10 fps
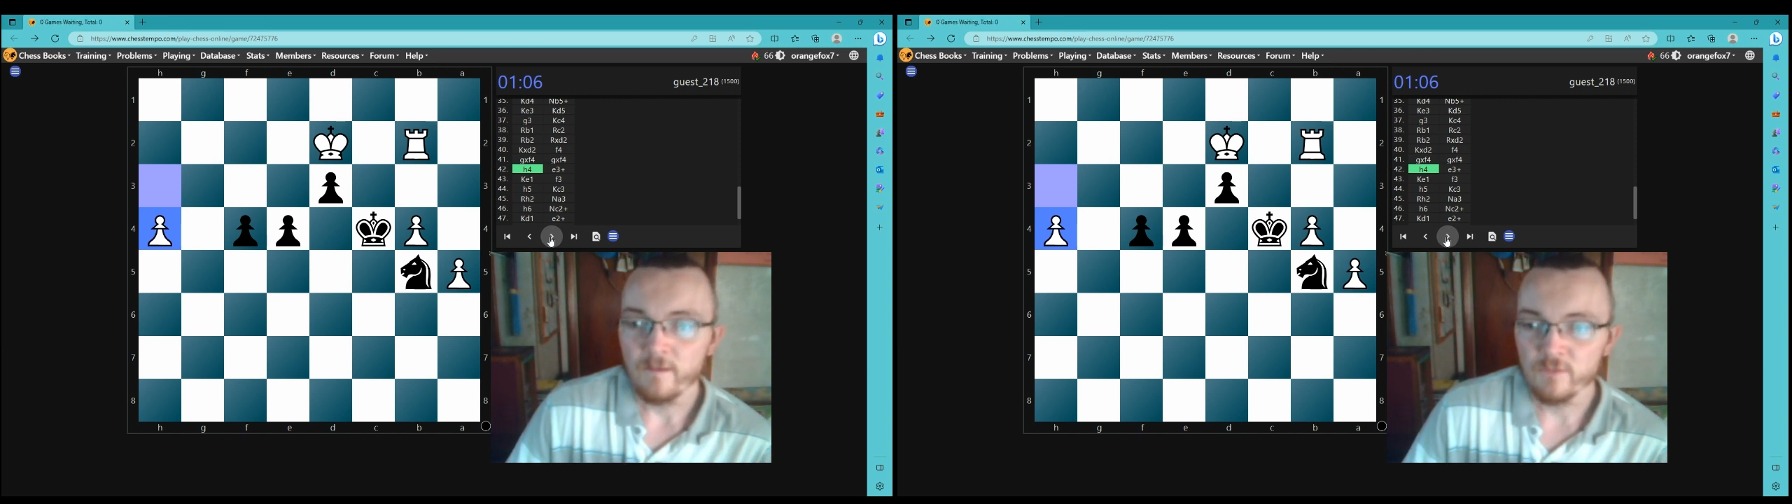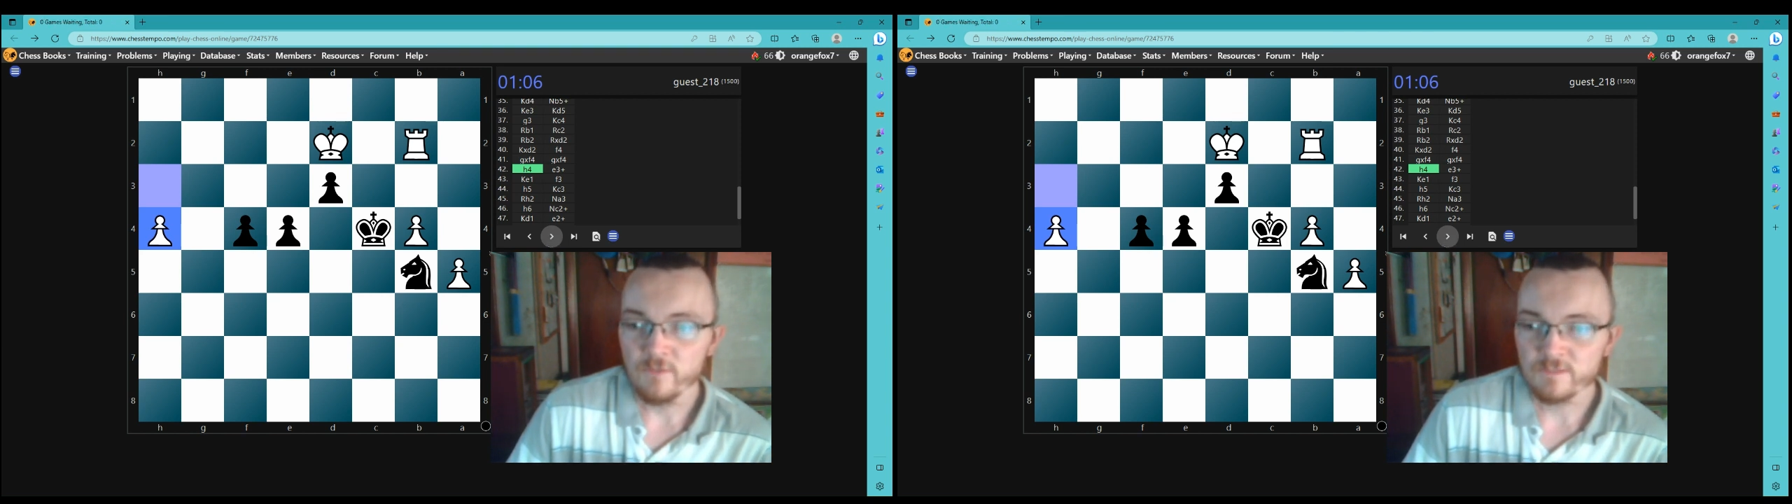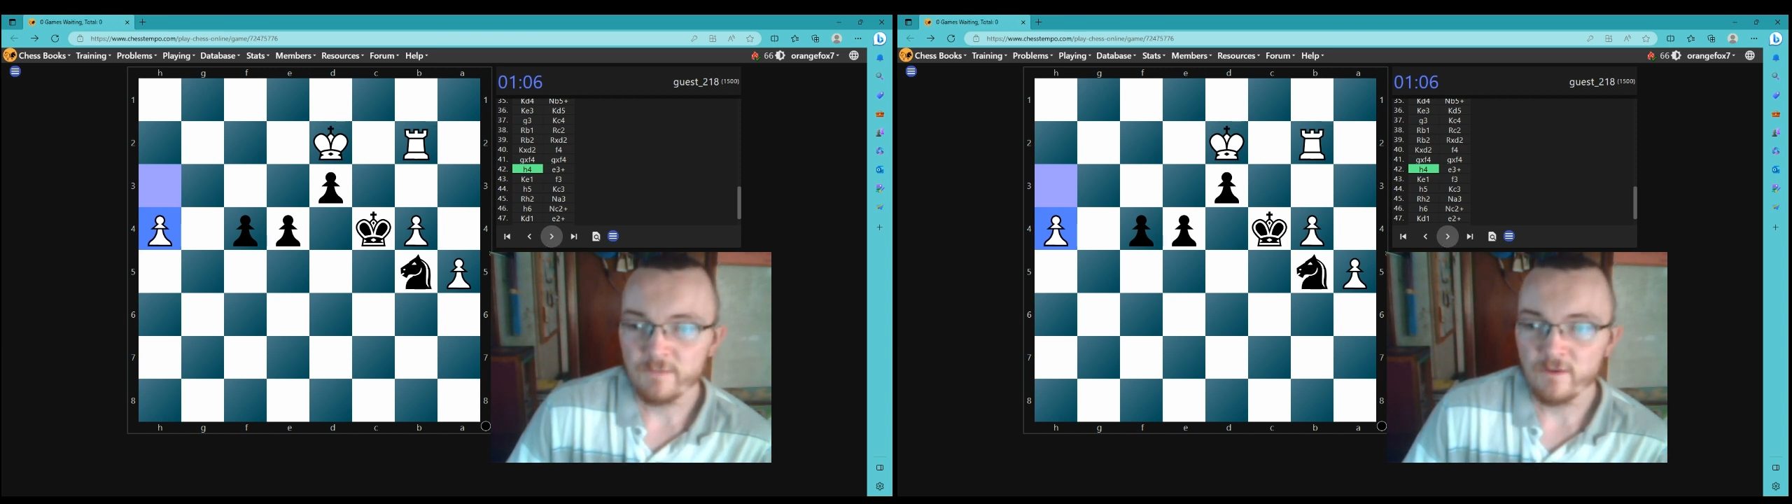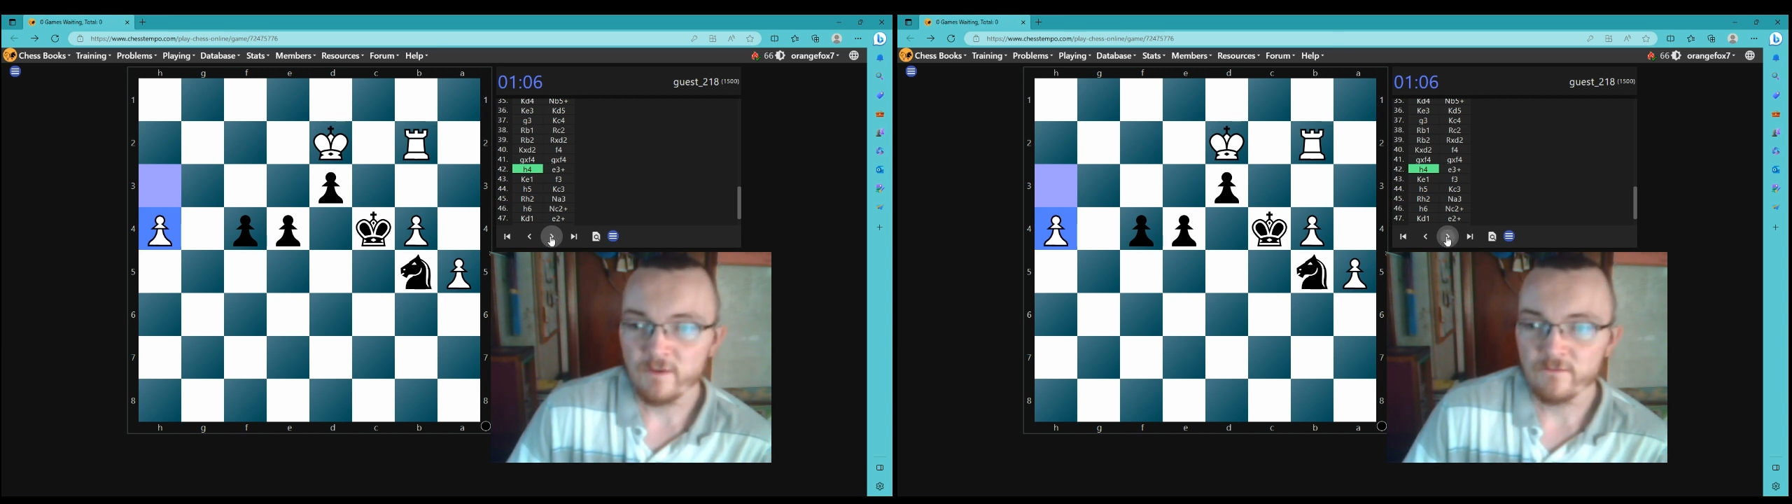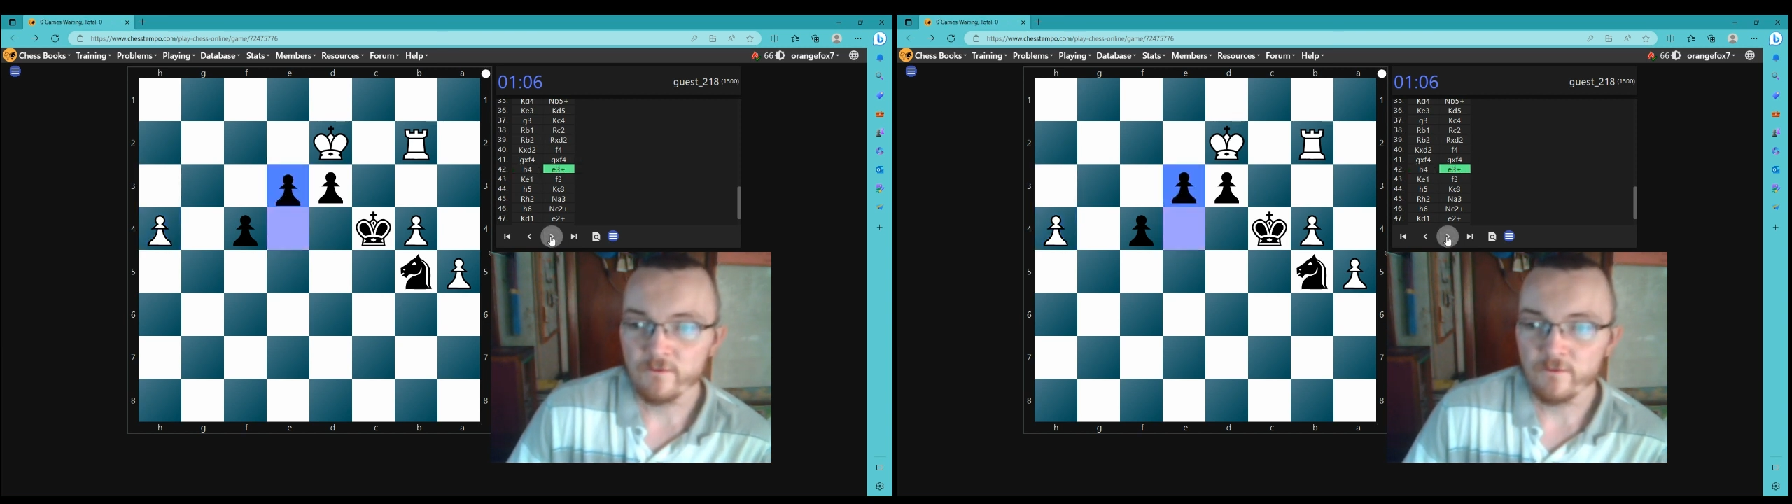push my
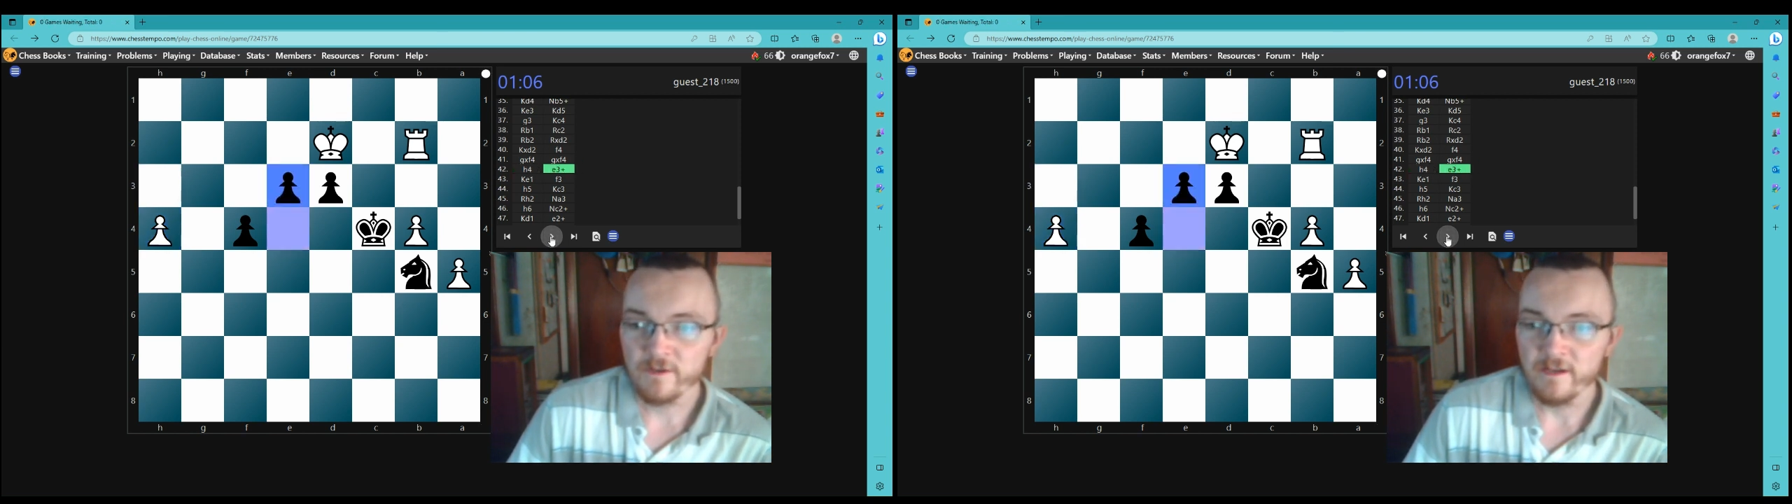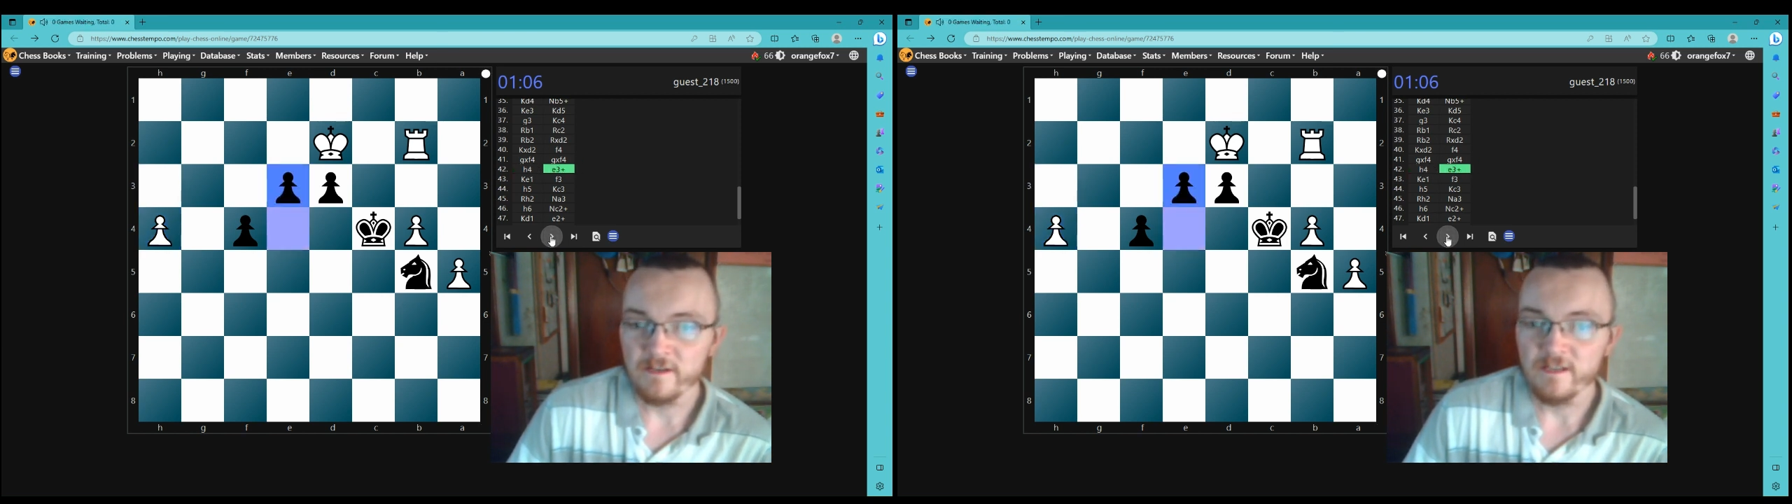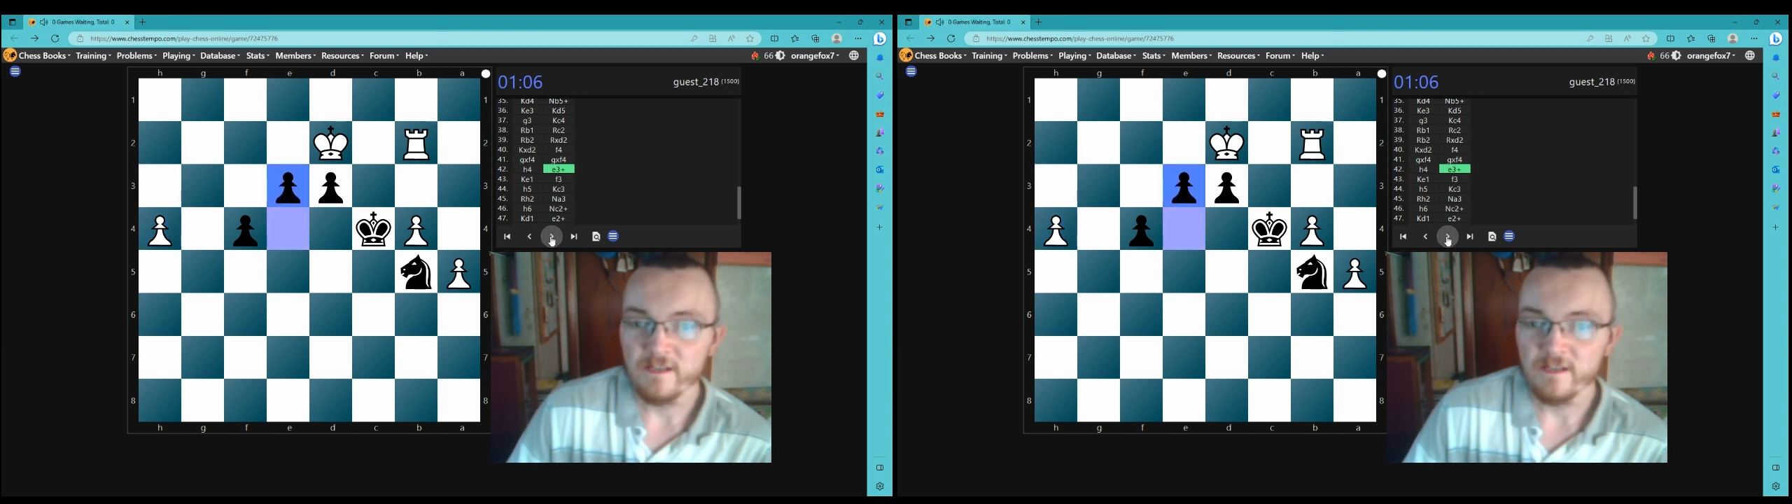pawn forward again.